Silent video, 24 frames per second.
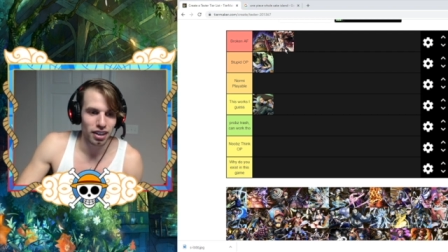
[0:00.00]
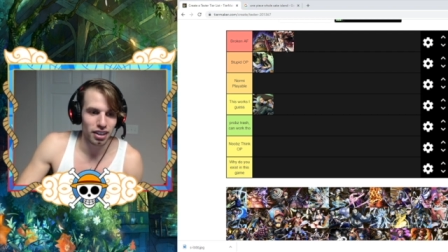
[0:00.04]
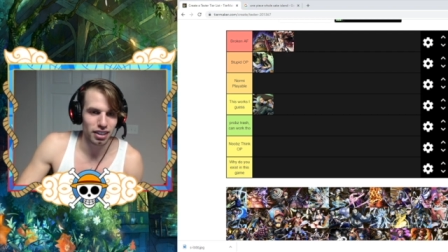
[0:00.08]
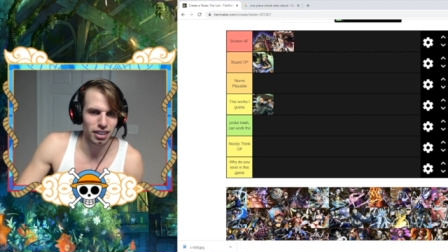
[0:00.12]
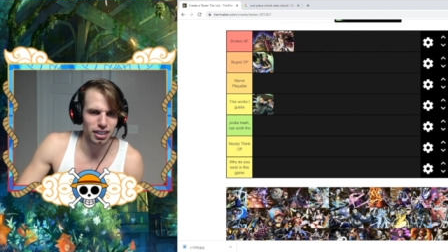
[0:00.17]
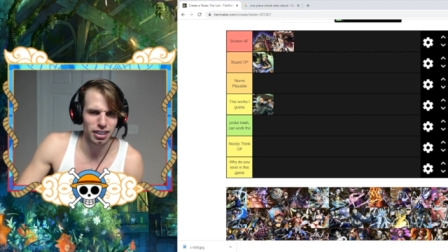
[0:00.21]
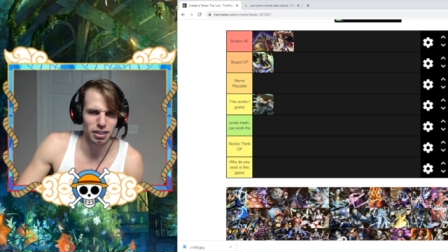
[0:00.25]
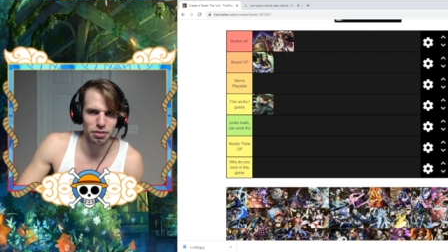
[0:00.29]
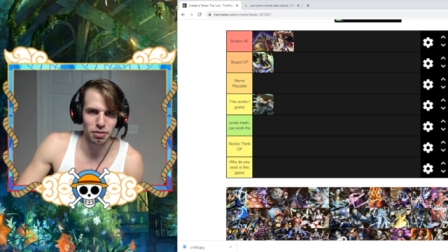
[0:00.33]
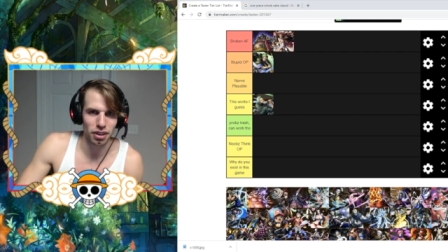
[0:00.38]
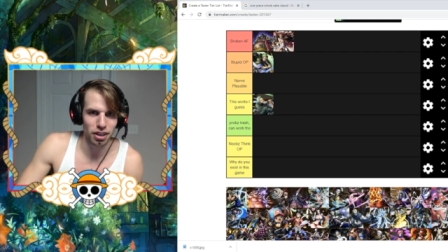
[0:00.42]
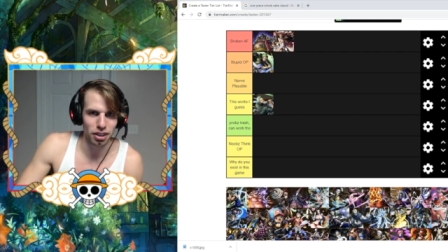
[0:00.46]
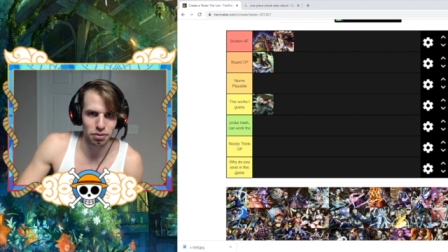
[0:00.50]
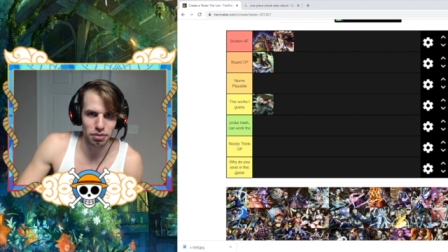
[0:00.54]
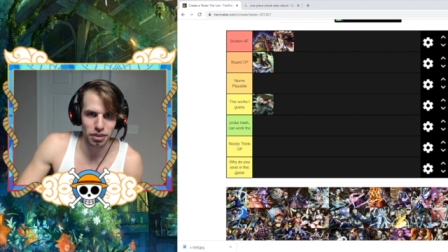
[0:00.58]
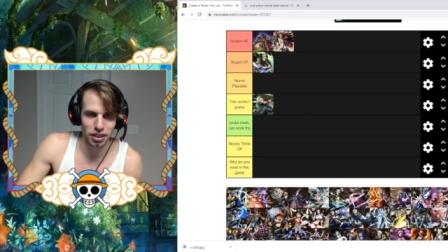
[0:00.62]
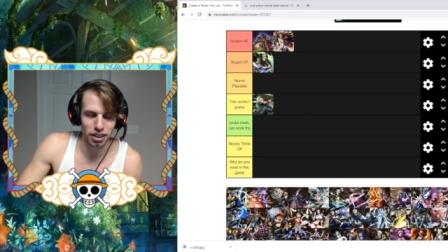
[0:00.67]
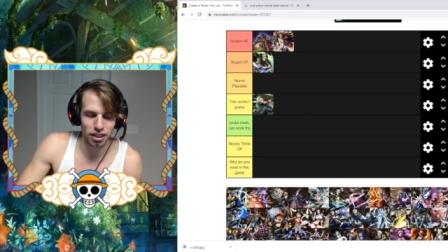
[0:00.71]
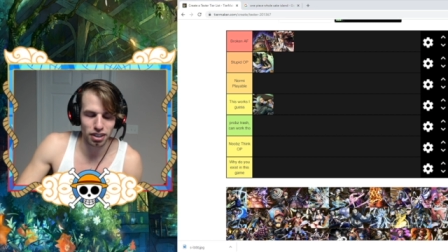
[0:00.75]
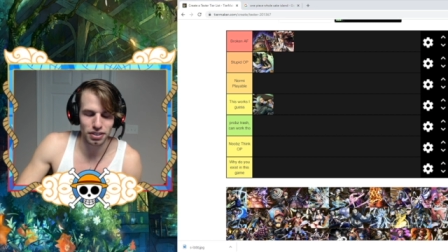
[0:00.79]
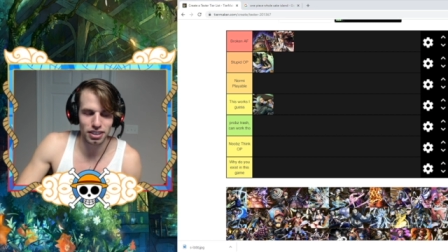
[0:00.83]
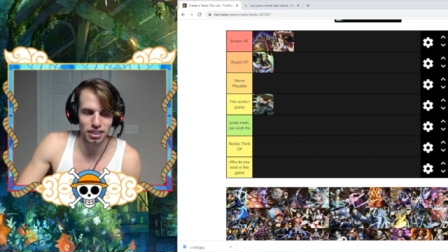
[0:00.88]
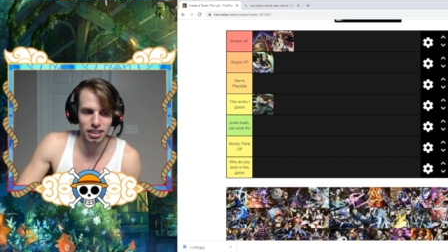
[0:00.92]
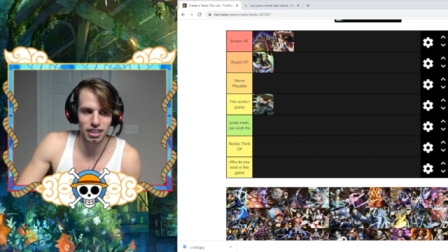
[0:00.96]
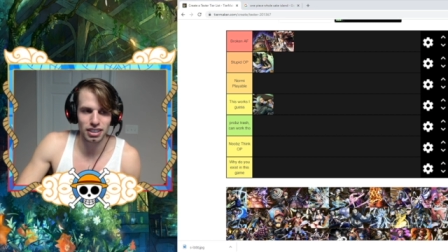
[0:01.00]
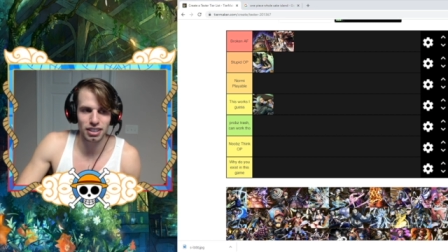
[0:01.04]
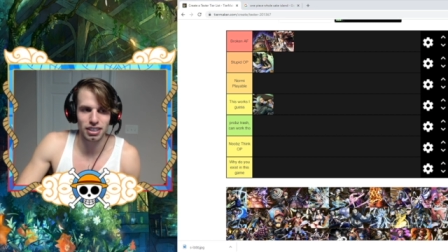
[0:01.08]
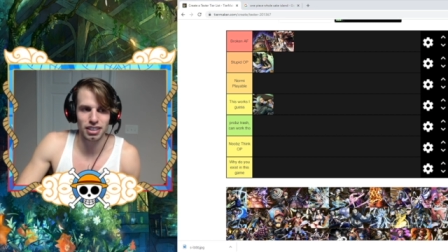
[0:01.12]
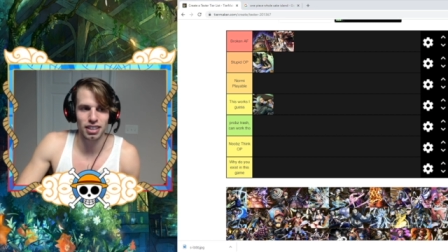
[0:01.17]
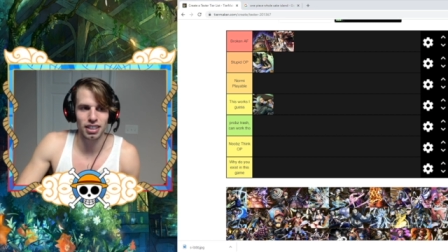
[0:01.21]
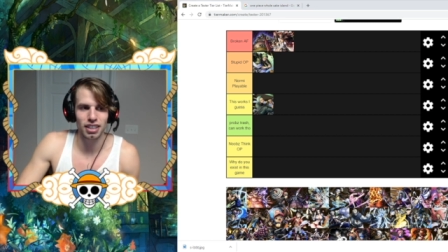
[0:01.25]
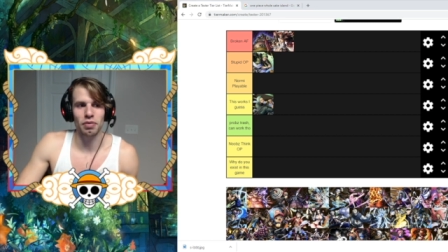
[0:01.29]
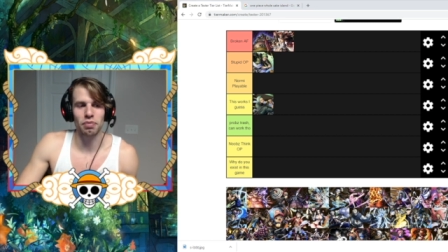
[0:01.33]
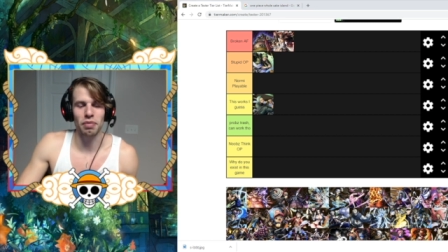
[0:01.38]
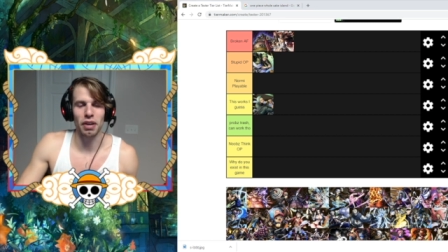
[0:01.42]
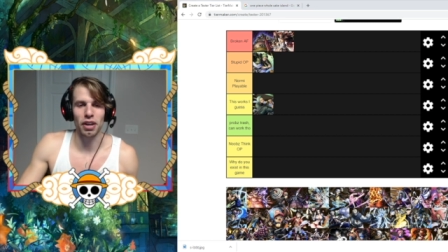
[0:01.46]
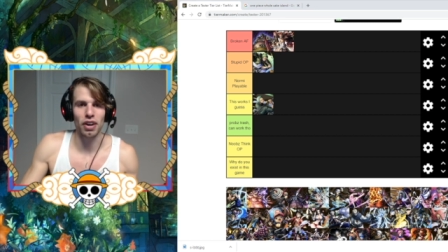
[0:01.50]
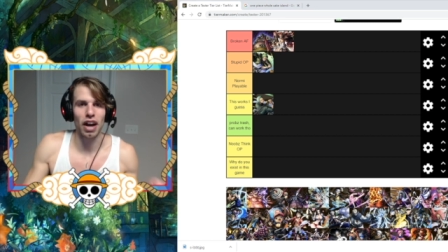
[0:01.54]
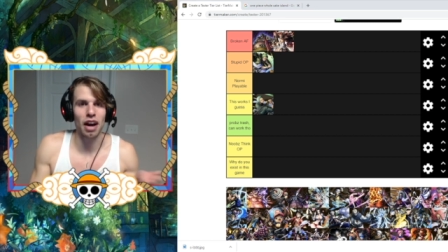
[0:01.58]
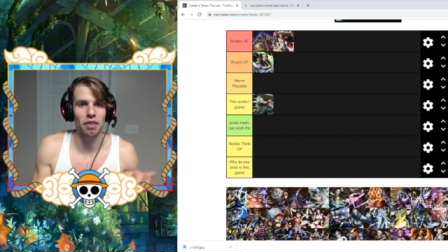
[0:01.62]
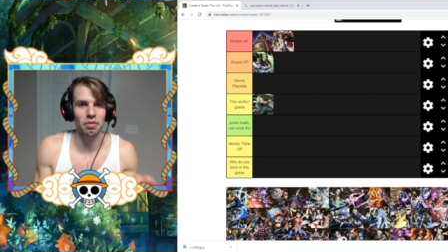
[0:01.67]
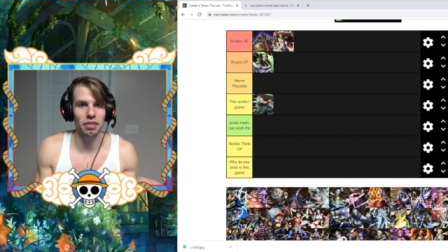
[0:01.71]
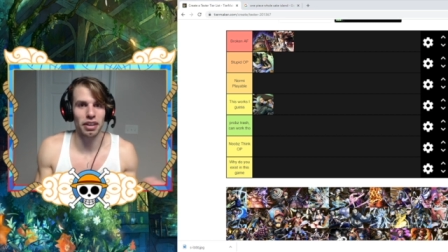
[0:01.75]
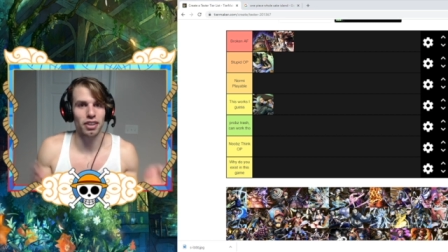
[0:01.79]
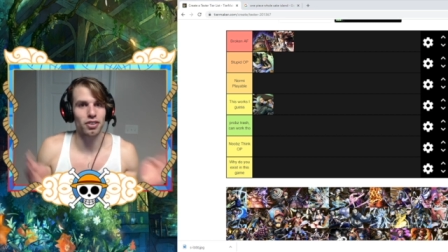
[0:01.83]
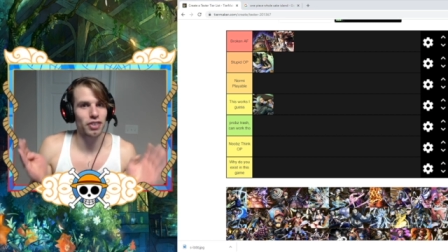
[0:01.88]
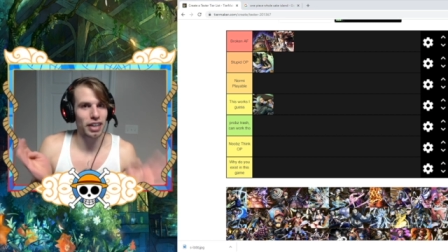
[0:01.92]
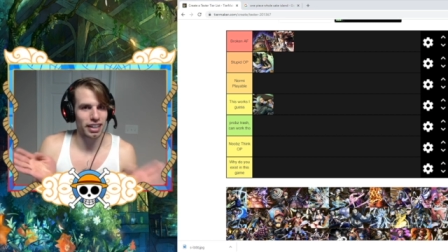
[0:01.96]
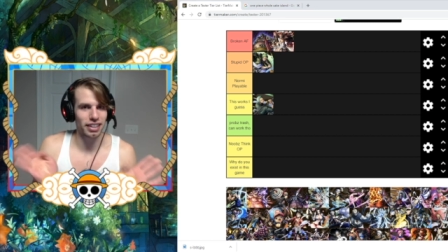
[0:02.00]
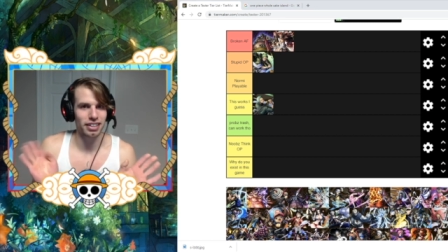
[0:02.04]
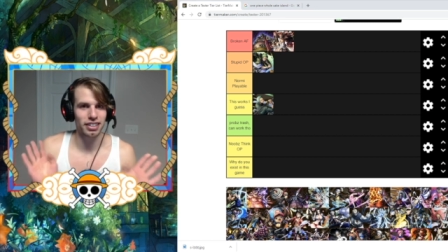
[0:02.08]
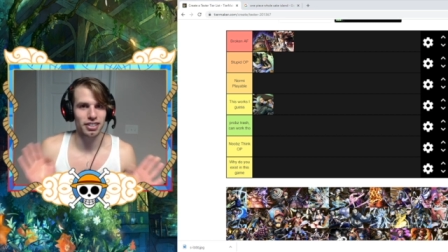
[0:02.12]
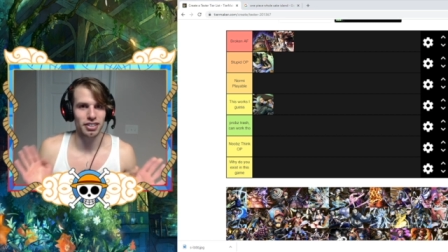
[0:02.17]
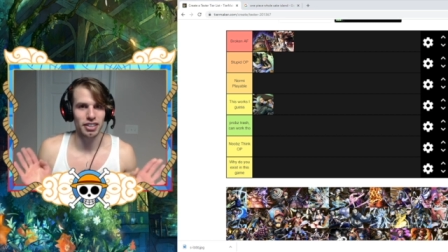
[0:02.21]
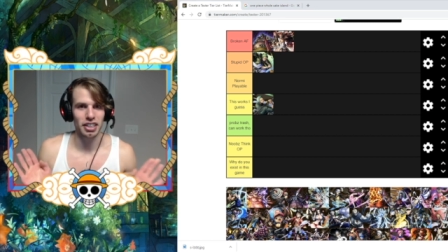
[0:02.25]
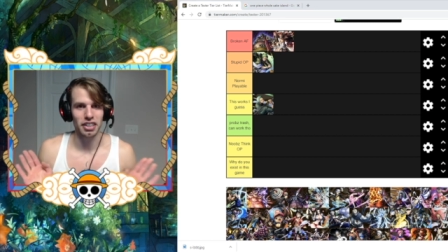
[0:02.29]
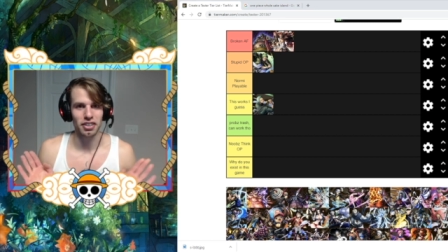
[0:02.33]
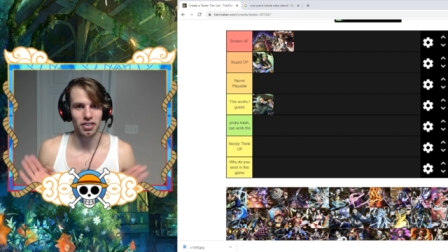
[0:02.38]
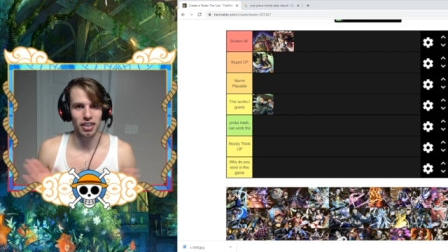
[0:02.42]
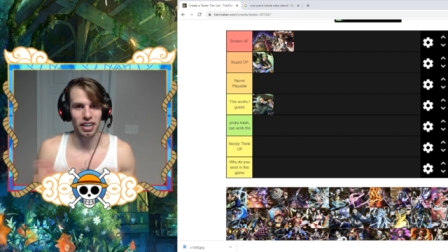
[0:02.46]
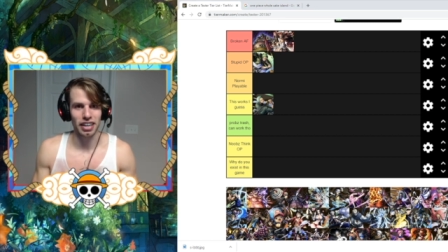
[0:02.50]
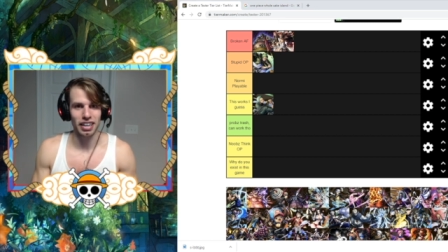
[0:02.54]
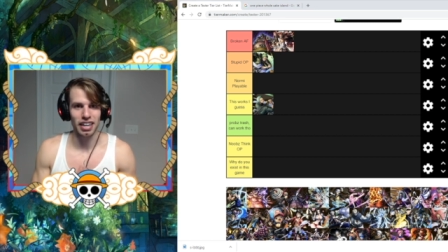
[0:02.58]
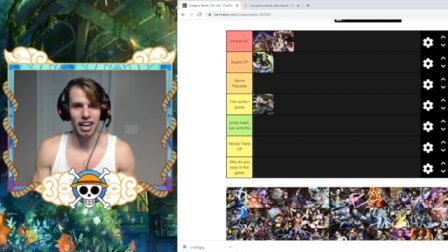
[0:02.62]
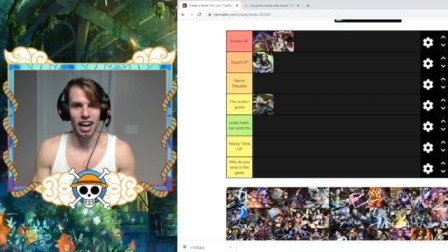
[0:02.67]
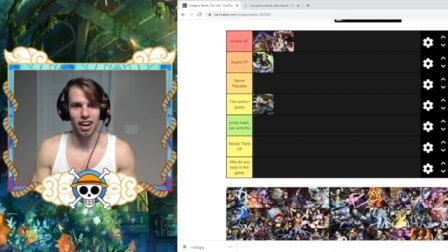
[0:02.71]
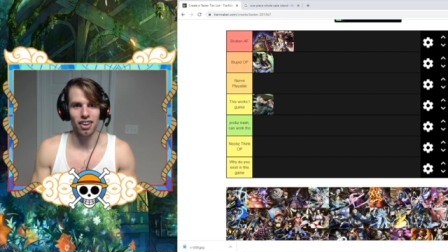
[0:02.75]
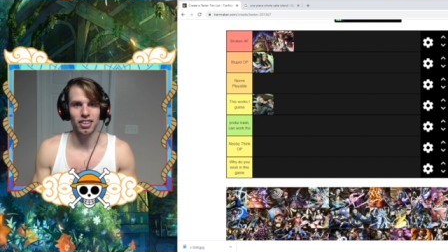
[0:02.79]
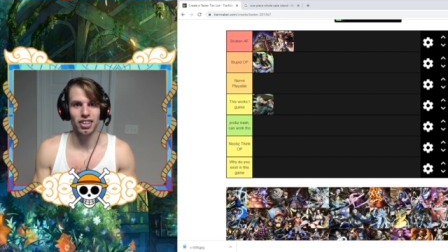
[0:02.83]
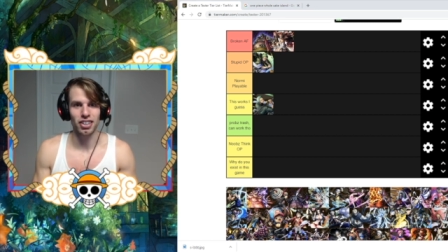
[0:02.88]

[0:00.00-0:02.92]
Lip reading: because I'm not gonna play level 60. But I'm like rank 3 right now,